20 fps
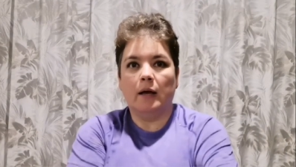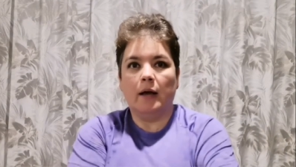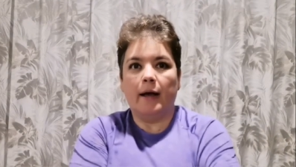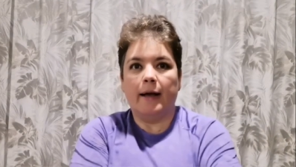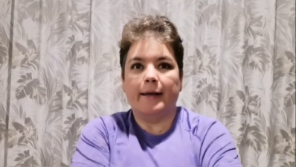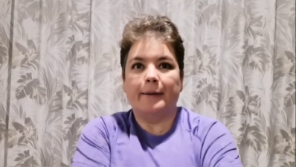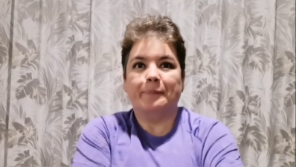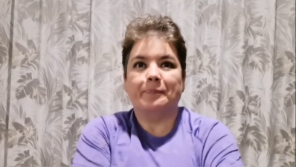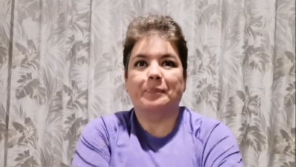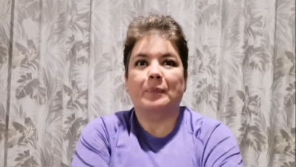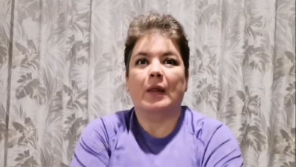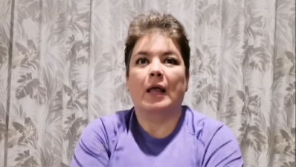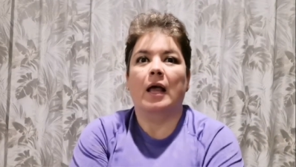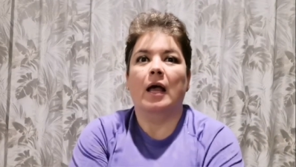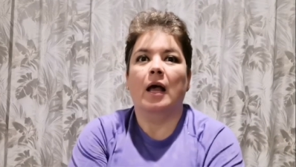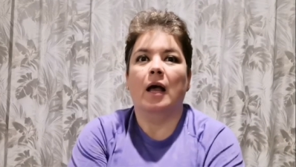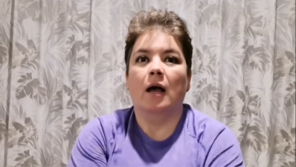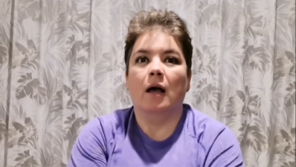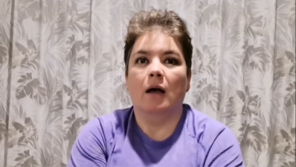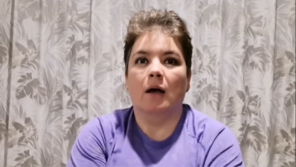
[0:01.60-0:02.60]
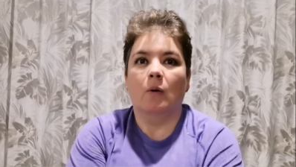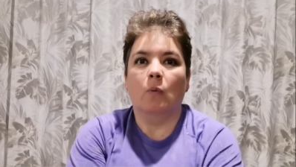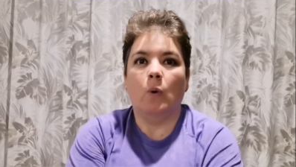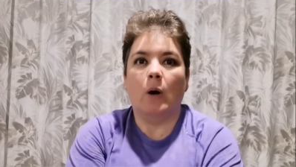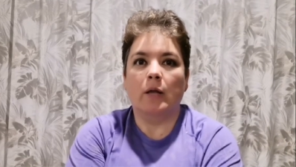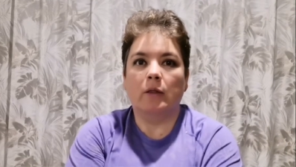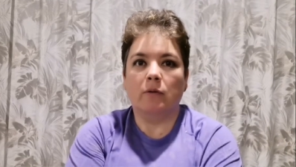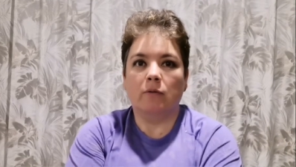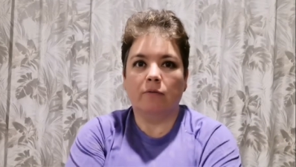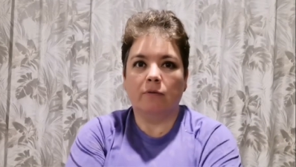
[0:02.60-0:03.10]
Hi.
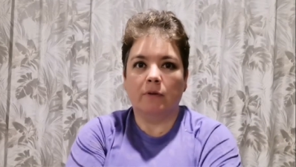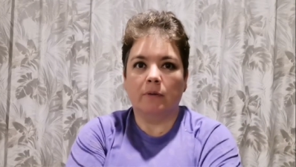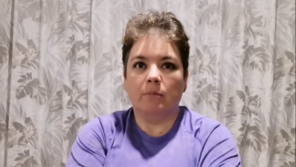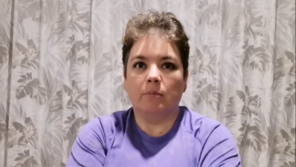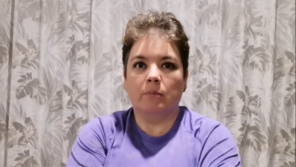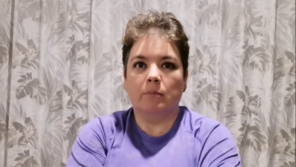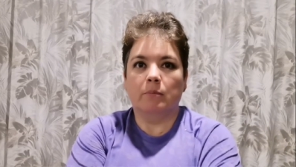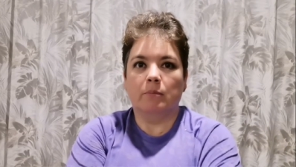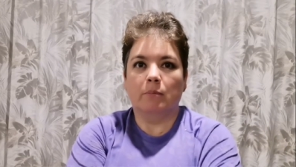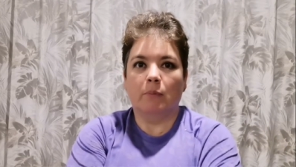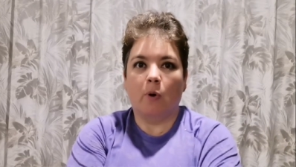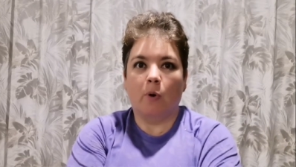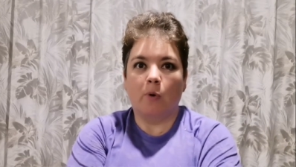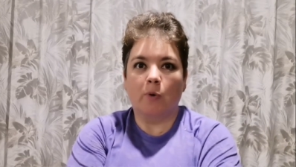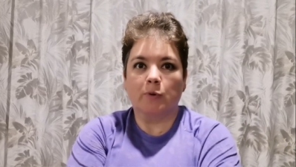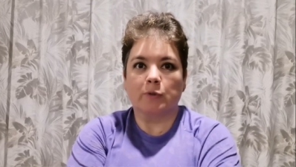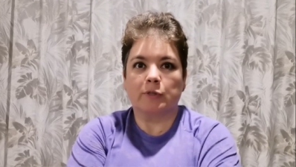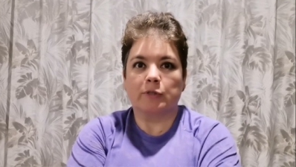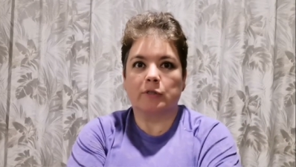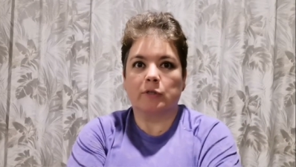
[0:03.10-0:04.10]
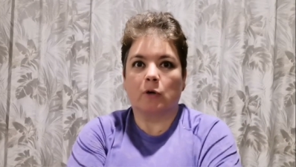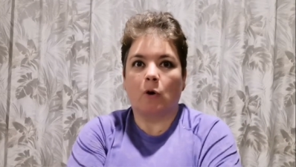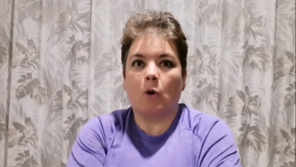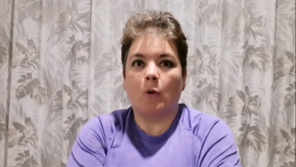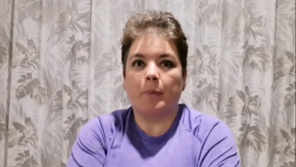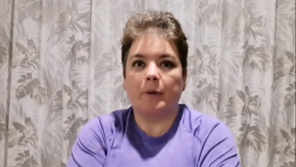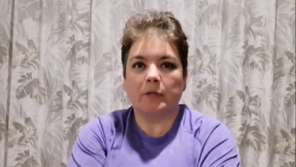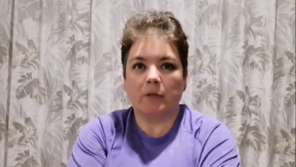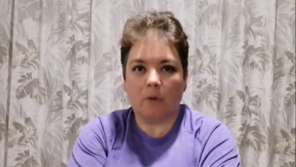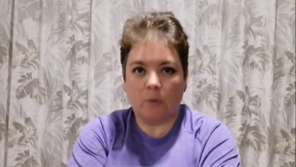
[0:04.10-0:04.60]
One of the most
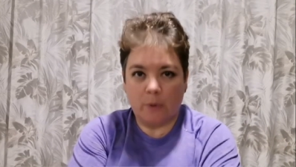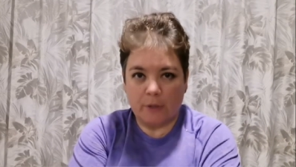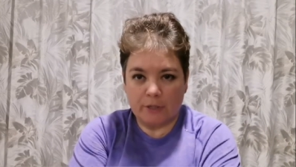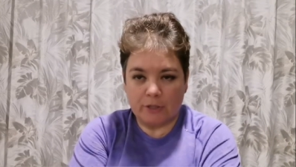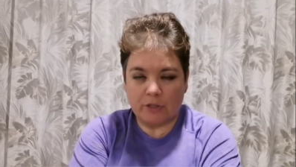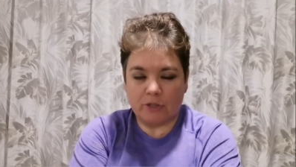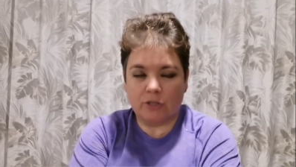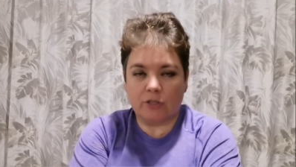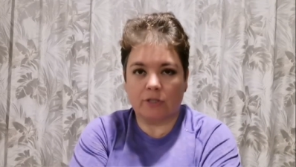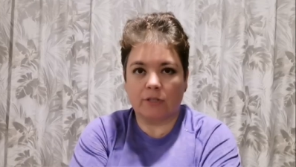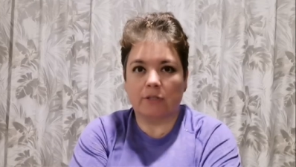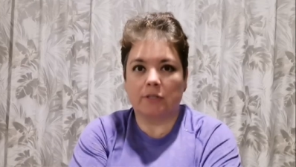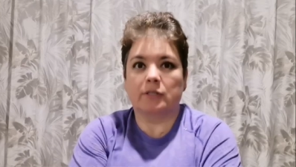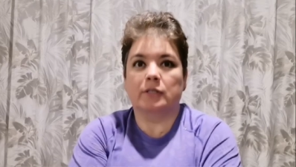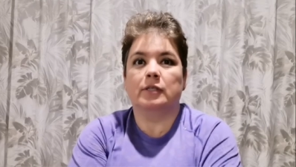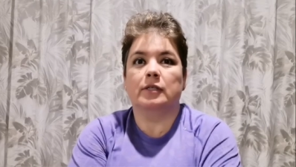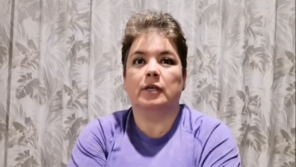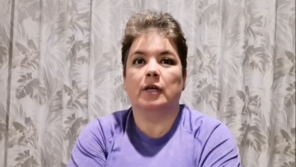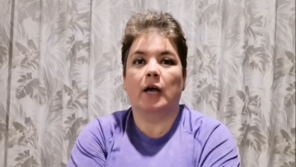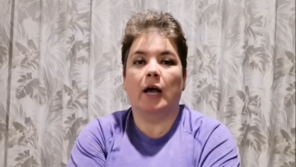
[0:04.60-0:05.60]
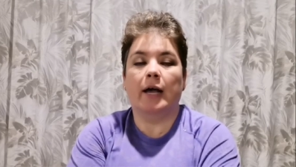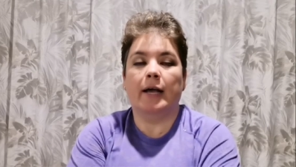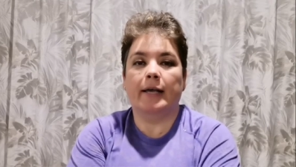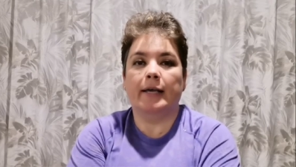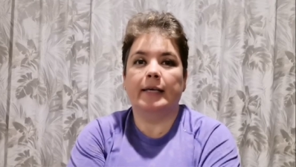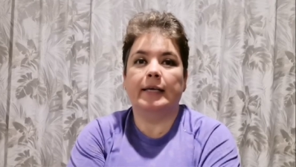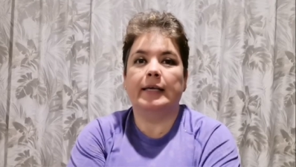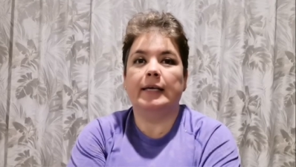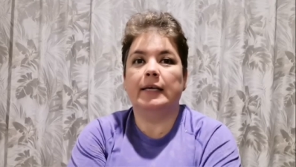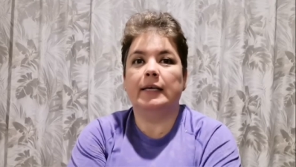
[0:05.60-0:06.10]
common questions I
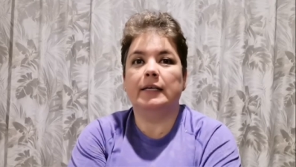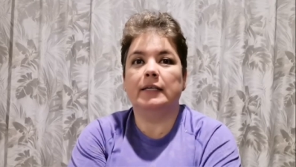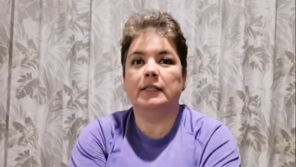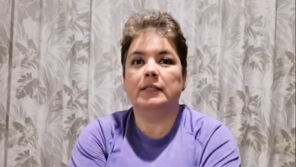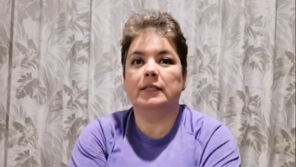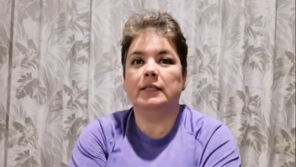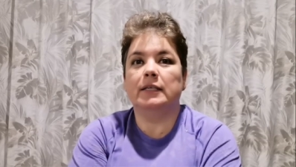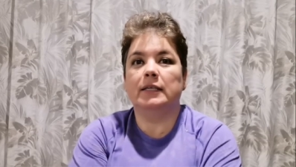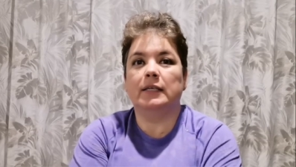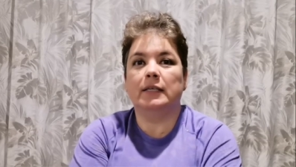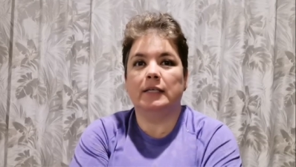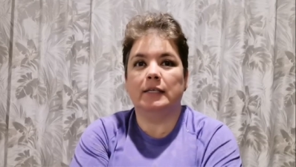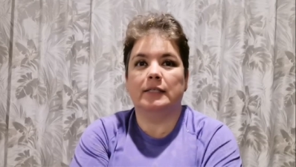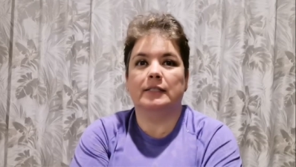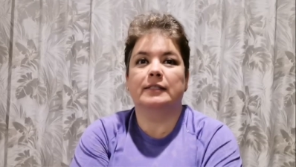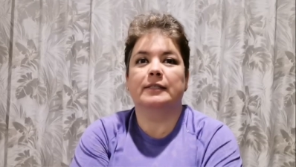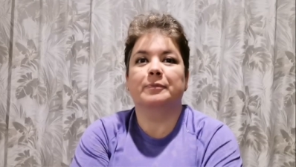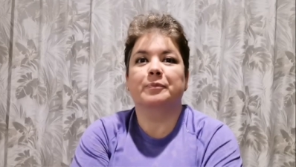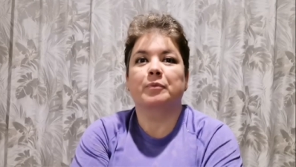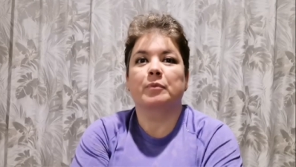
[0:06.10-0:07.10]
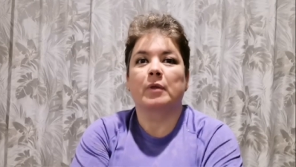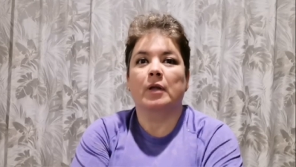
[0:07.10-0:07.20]
get is,